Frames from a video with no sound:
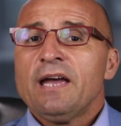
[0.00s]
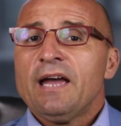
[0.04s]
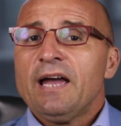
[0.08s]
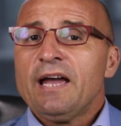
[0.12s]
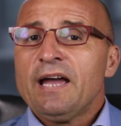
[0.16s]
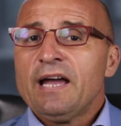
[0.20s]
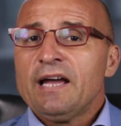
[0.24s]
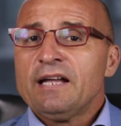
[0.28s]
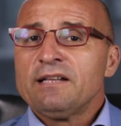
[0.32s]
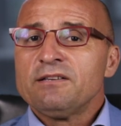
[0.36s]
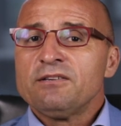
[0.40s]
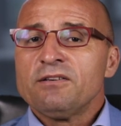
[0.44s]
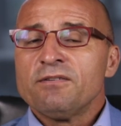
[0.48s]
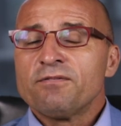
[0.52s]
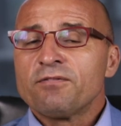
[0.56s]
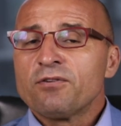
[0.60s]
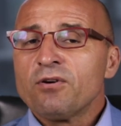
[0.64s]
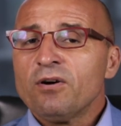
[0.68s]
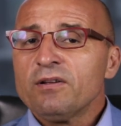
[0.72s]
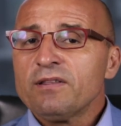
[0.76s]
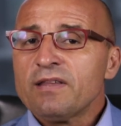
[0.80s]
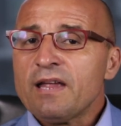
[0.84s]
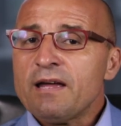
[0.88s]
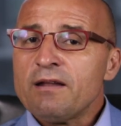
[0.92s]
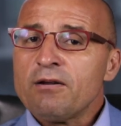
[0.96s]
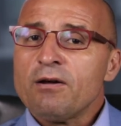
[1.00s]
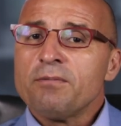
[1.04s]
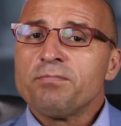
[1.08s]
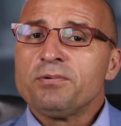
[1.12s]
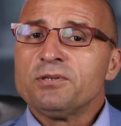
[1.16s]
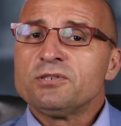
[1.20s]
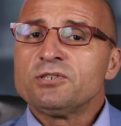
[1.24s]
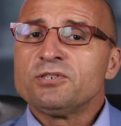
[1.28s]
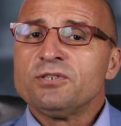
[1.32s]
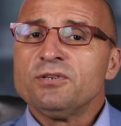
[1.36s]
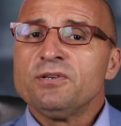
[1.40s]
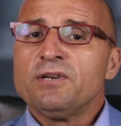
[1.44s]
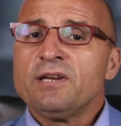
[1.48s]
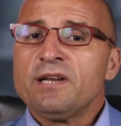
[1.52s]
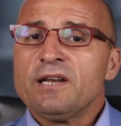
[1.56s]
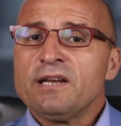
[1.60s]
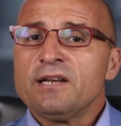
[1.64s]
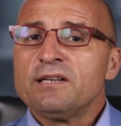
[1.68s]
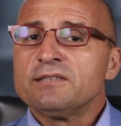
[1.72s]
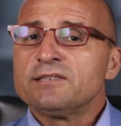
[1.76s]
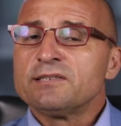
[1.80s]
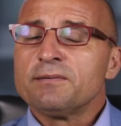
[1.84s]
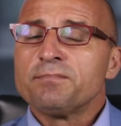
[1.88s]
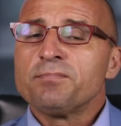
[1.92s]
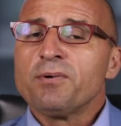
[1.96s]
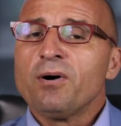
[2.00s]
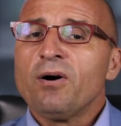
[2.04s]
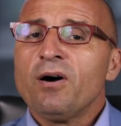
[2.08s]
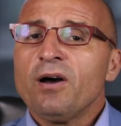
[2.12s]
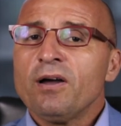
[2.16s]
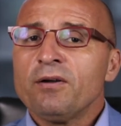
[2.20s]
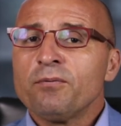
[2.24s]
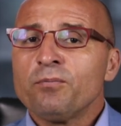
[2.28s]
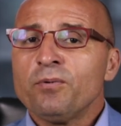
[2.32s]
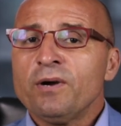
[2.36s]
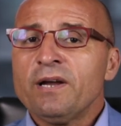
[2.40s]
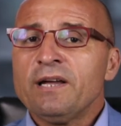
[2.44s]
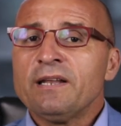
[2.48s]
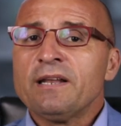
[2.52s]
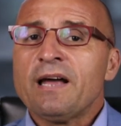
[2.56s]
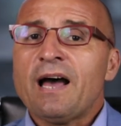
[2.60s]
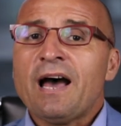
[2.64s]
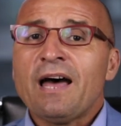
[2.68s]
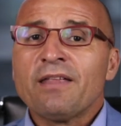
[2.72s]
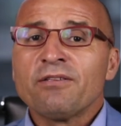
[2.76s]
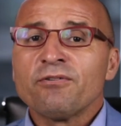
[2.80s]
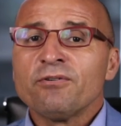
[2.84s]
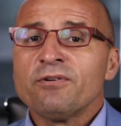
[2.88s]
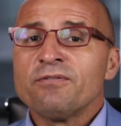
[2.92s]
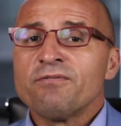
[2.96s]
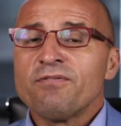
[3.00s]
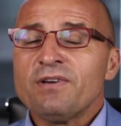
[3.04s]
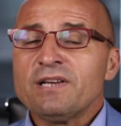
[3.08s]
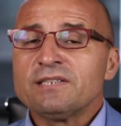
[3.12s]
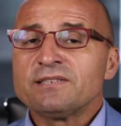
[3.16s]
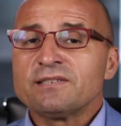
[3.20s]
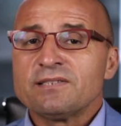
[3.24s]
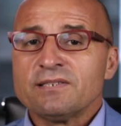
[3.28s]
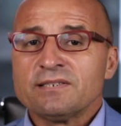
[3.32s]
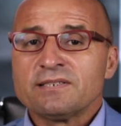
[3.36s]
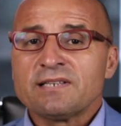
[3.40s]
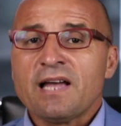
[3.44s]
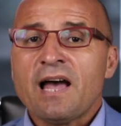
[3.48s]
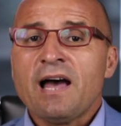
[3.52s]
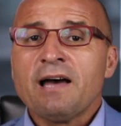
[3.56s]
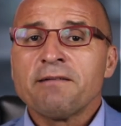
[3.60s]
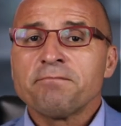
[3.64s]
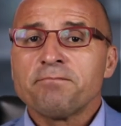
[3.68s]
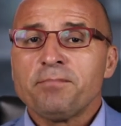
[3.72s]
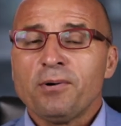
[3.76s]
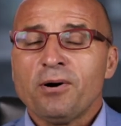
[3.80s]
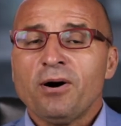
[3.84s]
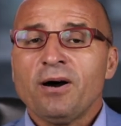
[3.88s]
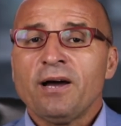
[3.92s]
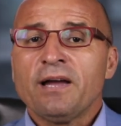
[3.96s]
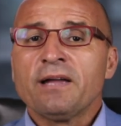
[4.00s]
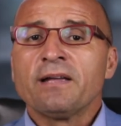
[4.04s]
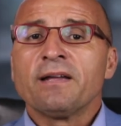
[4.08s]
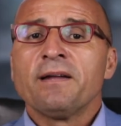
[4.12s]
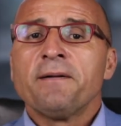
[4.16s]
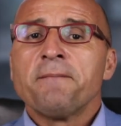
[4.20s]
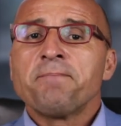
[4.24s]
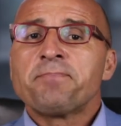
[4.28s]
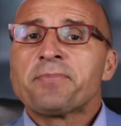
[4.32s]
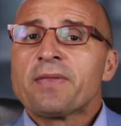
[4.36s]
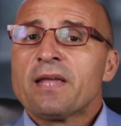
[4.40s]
And you've got that opportunity to buy when other investors aren't buying,